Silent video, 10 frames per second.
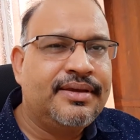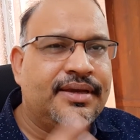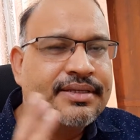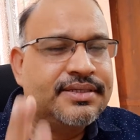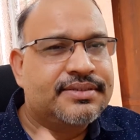
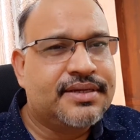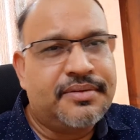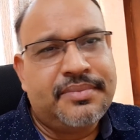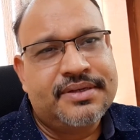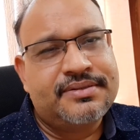As a
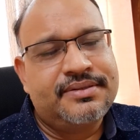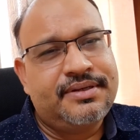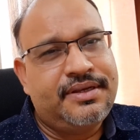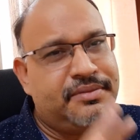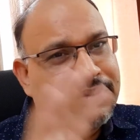Scrum Master
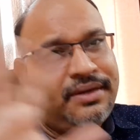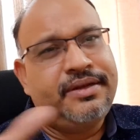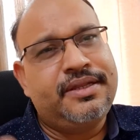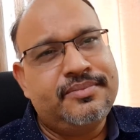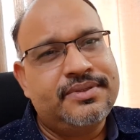in a
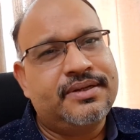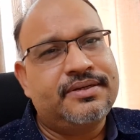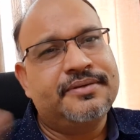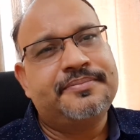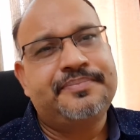multi-team
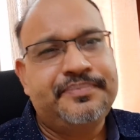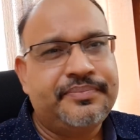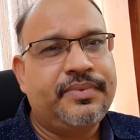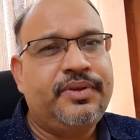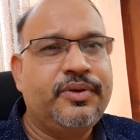setup,
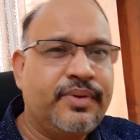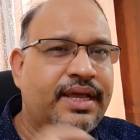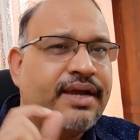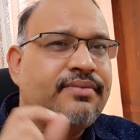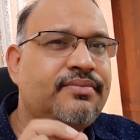you will
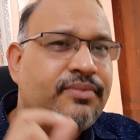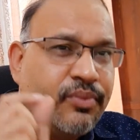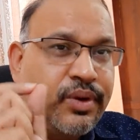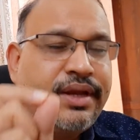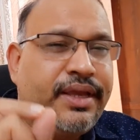have
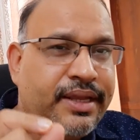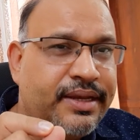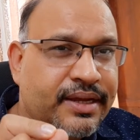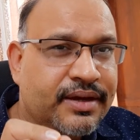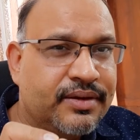one
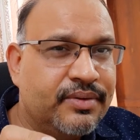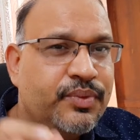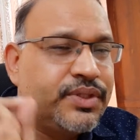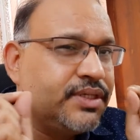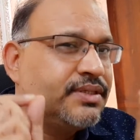area
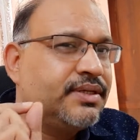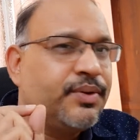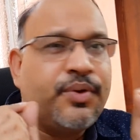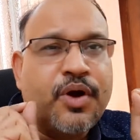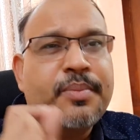which is a
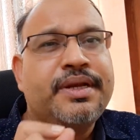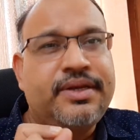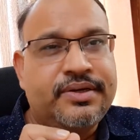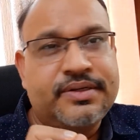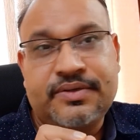common
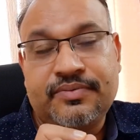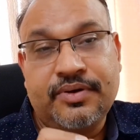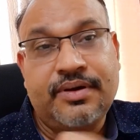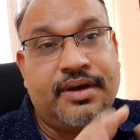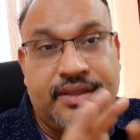interest
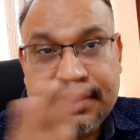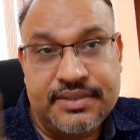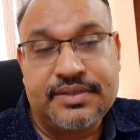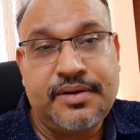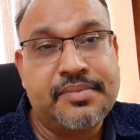for other
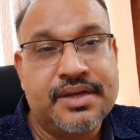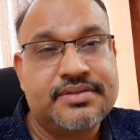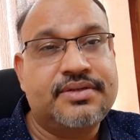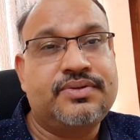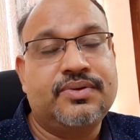Scrum
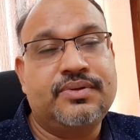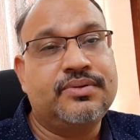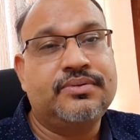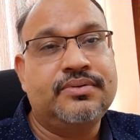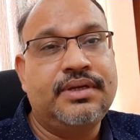Masters
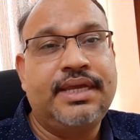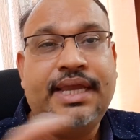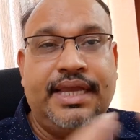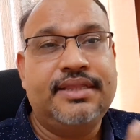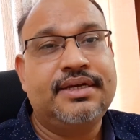although
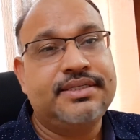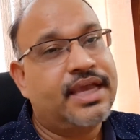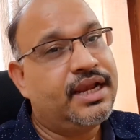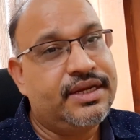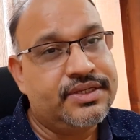in the
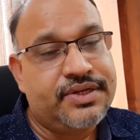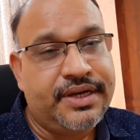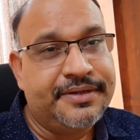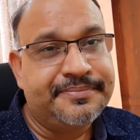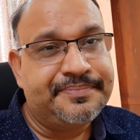Agile
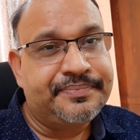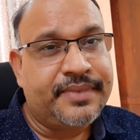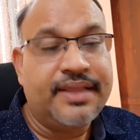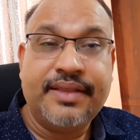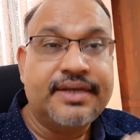restraint,
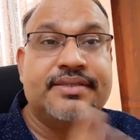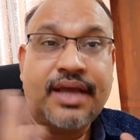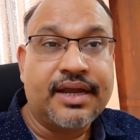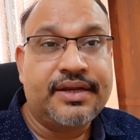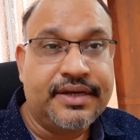and that is the
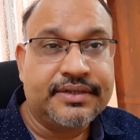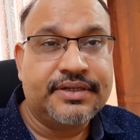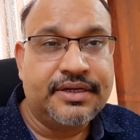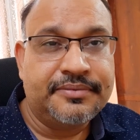architecture.